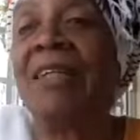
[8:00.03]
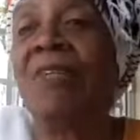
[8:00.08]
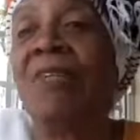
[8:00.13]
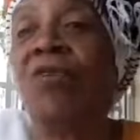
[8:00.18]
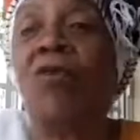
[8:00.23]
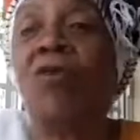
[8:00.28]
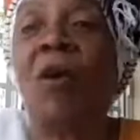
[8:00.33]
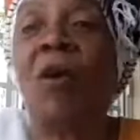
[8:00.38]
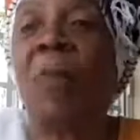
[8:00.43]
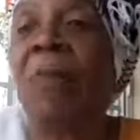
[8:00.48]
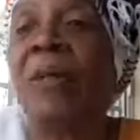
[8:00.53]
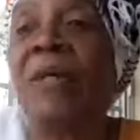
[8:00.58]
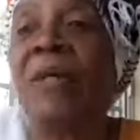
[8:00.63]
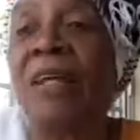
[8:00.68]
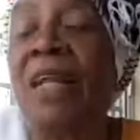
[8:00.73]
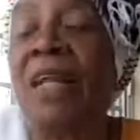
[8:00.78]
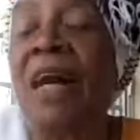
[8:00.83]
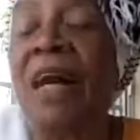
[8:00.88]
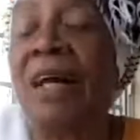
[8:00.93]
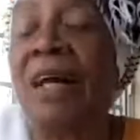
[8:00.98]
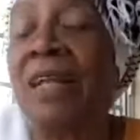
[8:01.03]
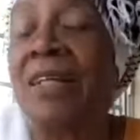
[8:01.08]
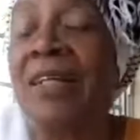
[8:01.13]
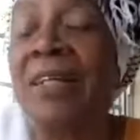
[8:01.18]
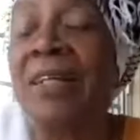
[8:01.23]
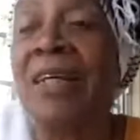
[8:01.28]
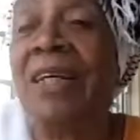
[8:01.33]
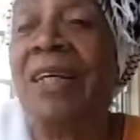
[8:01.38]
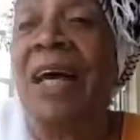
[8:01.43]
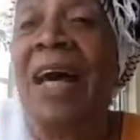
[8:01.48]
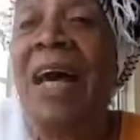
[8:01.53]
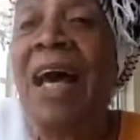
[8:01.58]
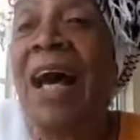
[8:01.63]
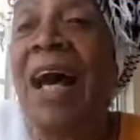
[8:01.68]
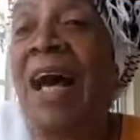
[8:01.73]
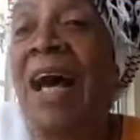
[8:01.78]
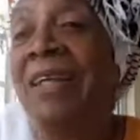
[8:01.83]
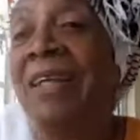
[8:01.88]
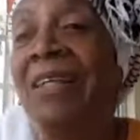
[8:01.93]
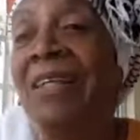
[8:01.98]
tropical island
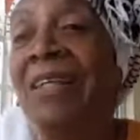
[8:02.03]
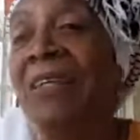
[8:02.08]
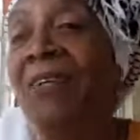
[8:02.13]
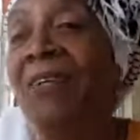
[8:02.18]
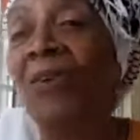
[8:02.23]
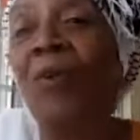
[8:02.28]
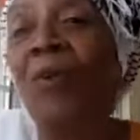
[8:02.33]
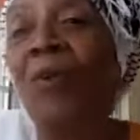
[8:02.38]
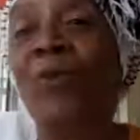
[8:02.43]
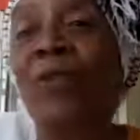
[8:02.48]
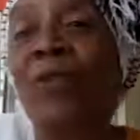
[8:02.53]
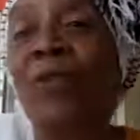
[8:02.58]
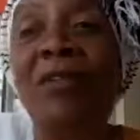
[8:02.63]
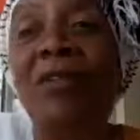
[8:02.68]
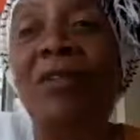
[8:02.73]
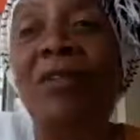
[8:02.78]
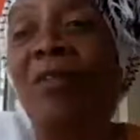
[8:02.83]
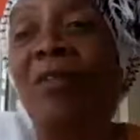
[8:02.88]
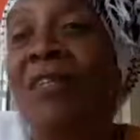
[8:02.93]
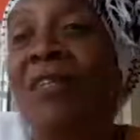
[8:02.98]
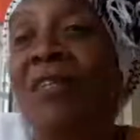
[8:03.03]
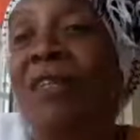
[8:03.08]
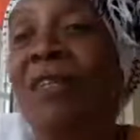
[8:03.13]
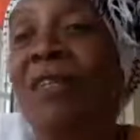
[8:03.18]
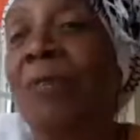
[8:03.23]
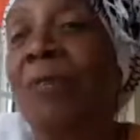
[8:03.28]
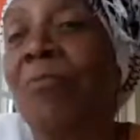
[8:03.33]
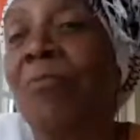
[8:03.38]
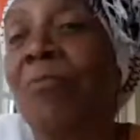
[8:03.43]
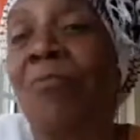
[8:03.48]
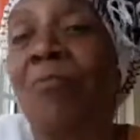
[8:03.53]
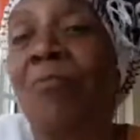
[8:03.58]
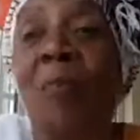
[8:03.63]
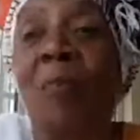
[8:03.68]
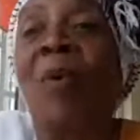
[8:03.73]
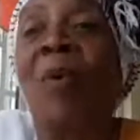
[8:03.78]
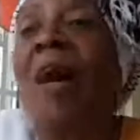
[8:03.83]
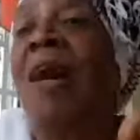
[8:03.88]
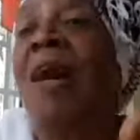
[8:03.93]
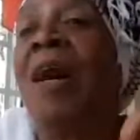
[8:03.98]
and goes into this
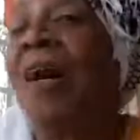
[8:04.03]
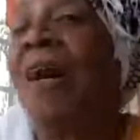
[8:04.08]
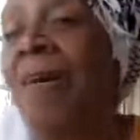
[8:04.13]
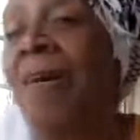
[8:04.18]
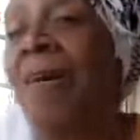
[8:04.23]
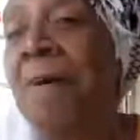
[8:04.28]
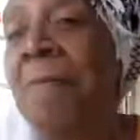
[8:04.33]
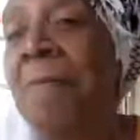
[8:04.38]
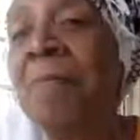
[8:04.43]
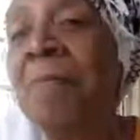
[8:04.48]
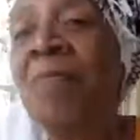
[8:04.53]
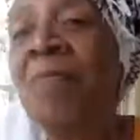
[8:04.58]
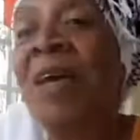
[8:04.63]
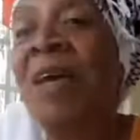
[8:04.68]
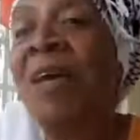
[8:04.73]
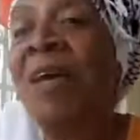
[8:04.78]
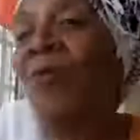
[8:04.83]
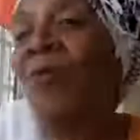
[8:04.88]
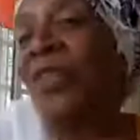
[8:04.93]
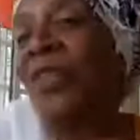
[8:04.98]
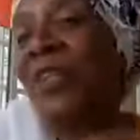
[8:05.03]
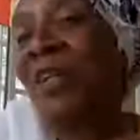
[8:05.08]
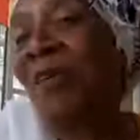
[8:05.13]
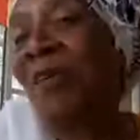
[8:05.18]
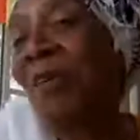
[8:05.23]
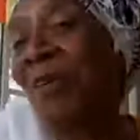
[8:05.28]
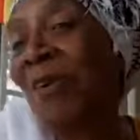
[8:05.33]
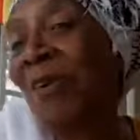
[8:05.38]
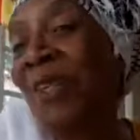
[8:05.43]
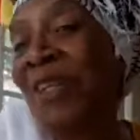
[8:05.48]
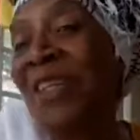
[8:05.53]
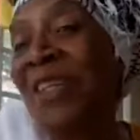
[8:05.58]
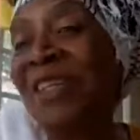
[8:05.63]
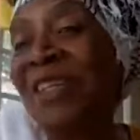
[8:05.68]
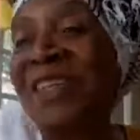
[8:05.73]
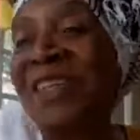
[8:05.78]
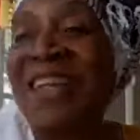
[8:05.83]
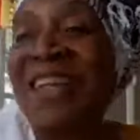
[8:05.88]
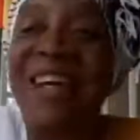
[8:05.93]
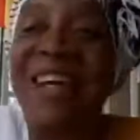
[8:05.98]
bar in which there are all these
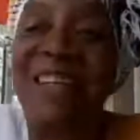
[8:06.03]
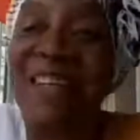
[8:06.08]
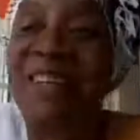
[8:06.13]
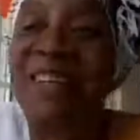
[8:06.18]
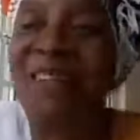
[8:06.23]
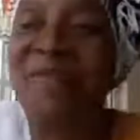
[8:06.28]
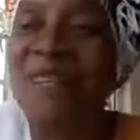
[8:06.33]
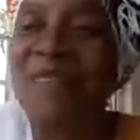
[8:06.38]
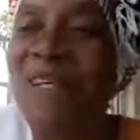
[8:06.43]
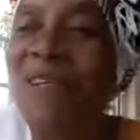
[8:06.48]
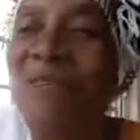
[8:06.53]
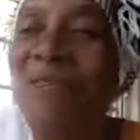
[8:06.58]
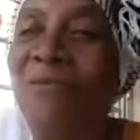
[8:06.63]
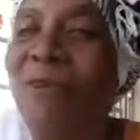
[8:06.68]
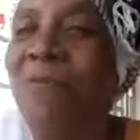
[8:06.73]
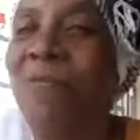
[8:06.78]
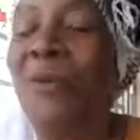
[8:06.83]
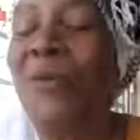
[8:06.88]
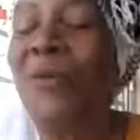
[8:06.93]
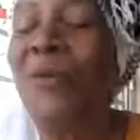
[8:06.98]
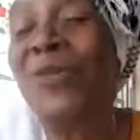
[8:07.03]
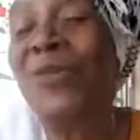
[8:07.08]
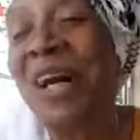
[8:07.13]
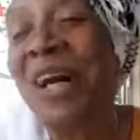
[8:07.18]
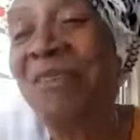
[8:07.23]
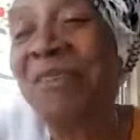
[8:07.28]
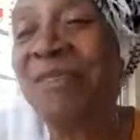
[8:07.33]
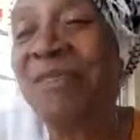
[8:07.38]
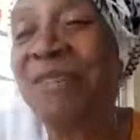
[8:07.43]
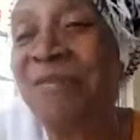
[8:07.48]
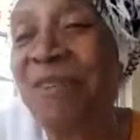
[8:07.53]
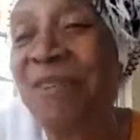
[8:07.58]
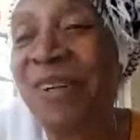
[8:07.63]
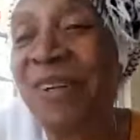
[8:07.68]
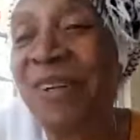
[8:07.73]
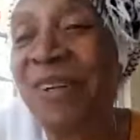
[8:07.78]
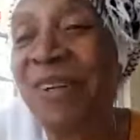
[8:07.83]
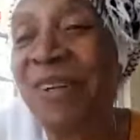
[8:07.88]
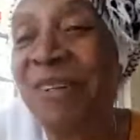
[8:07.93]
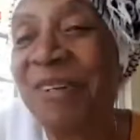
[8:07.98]
ladies of ill repute. I was one
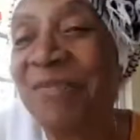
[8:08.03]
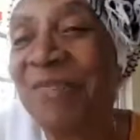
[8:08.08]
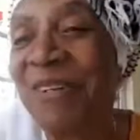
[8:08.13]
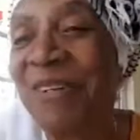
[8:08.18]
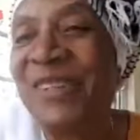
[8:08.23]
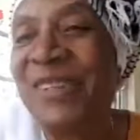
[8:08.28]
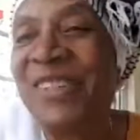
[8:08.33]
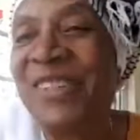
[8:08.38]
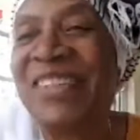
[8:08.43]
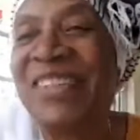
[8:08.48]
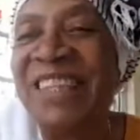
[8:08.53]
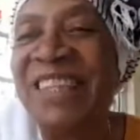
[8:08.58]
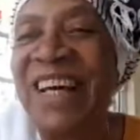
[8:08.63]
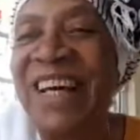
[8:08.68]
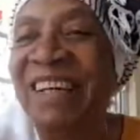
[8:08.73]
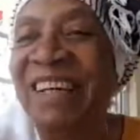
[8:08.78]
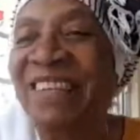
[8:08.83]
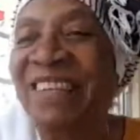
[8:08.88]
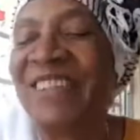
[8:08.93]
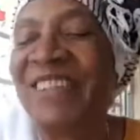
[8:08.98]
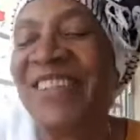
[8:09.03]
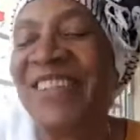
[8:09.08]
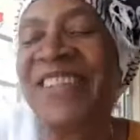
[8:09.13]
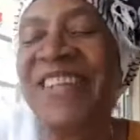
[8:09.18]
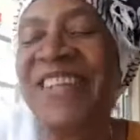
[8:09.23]
of those as an extra.